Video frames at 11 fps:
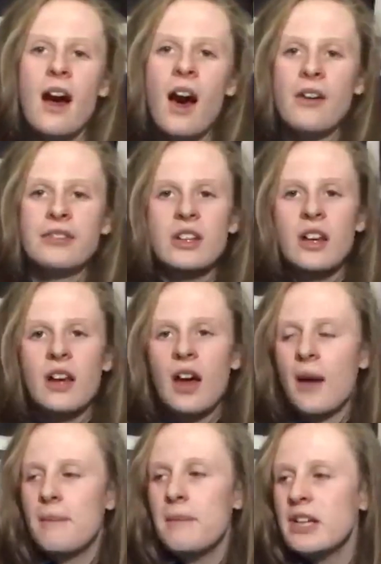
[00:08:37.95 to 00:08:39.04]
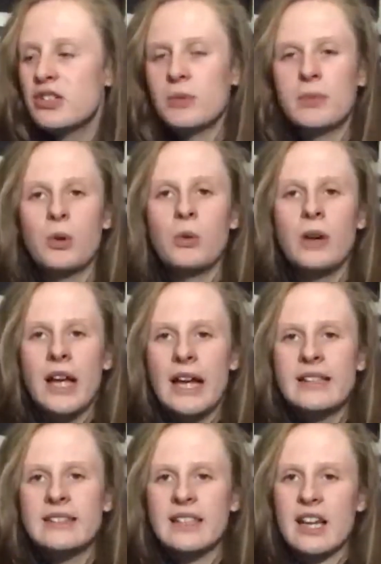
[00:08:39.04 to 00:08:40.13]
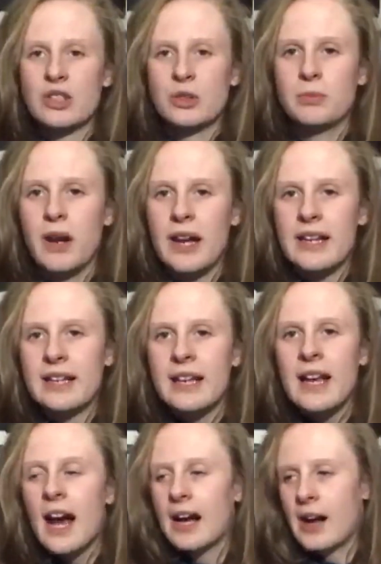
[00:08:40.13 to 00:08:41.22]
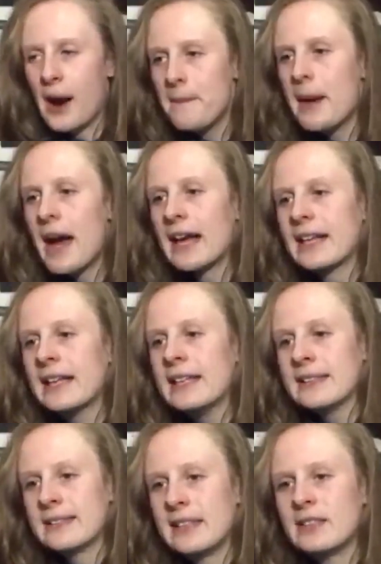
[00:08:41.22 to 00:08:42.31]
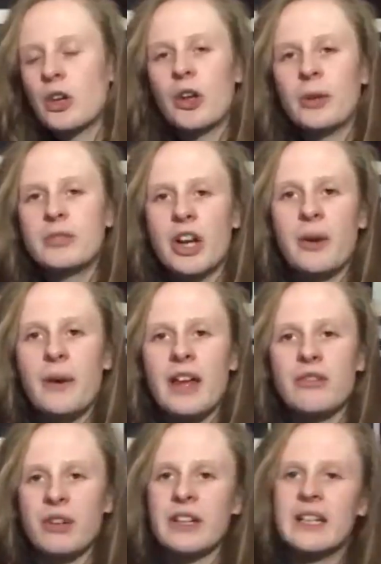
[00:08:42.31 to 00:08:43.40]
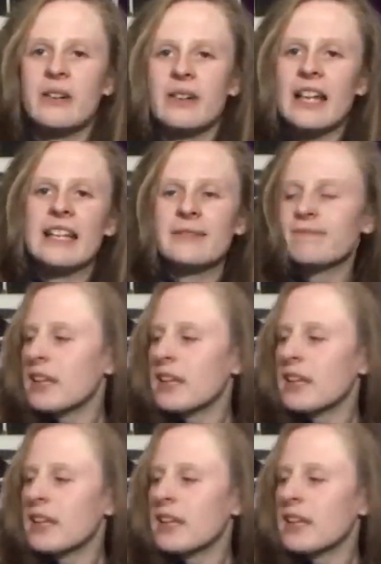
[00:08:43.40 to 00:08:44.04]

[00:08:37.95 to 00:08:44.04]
After a miserable international break, I come back to see Tottenham chuck away a 3 0 lead.